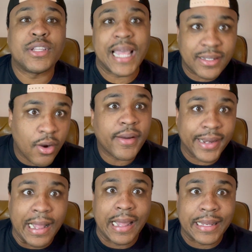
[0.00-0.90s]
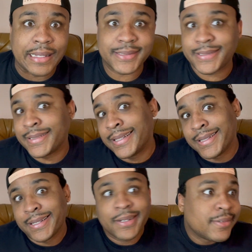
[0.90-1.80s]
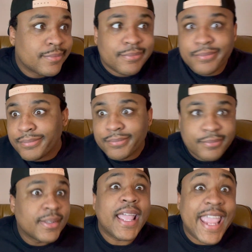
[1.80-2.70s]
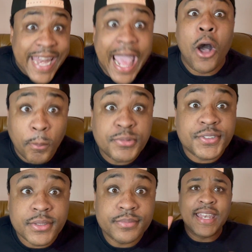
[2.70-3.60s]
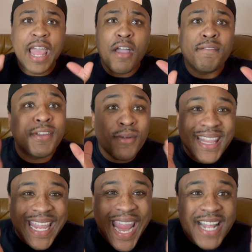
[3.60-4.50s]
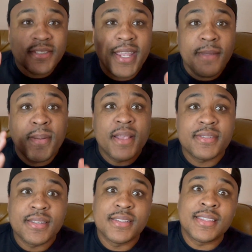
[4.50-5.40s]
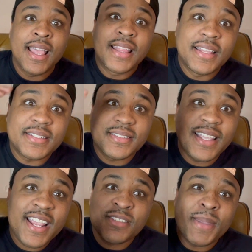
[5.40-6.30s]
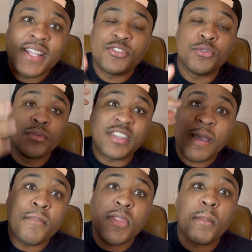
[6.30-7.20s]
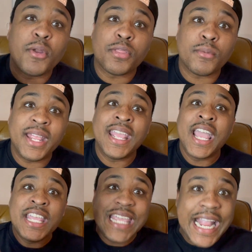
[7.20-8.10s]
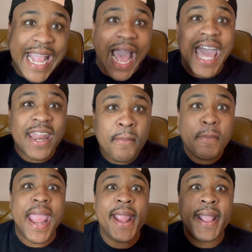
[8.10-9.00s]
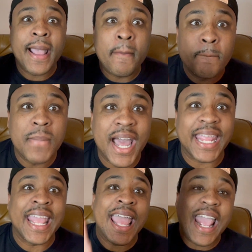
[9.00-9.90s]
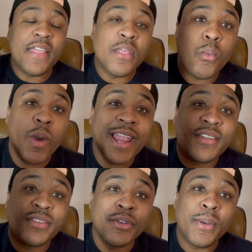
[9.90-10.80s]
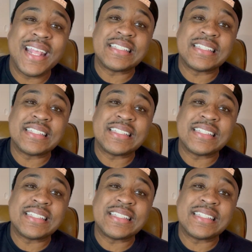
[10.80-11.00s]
that target audience. It helps. Now, if you're in the antique business, this leads me to tip number 3. You gotta make money. And the way to do it is